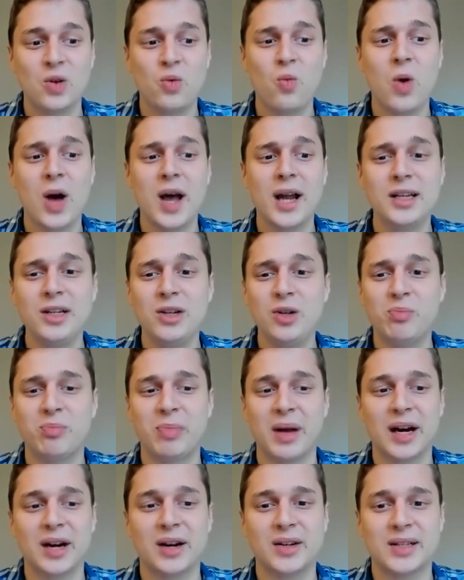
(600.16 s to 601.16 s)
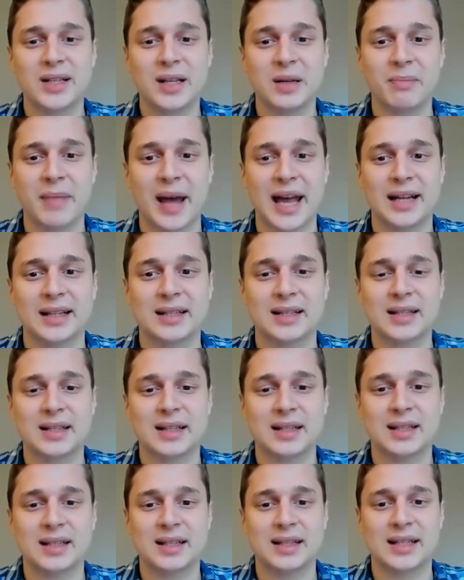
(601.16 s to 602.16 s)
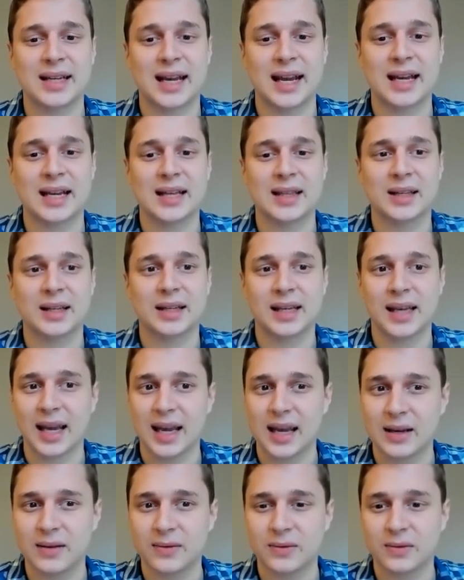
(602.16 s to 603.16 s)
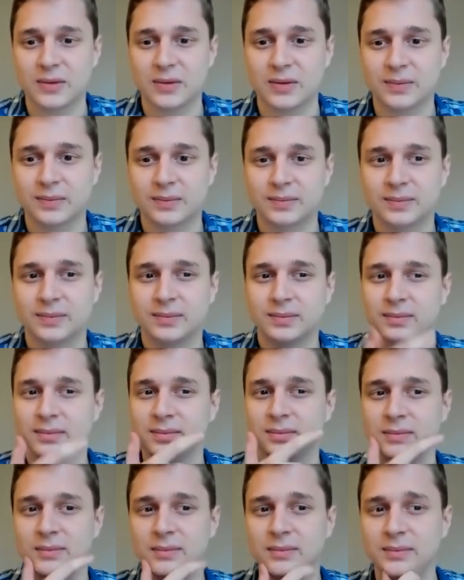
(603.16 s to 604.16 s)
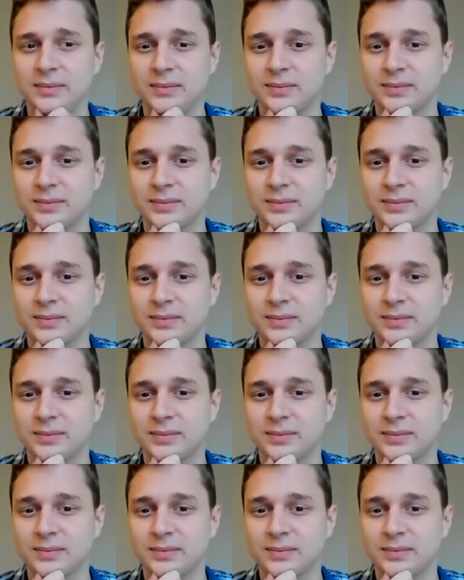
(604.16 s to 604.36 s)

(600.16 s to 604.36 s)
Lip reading: why do bears and bats stay in the cave? Hmm?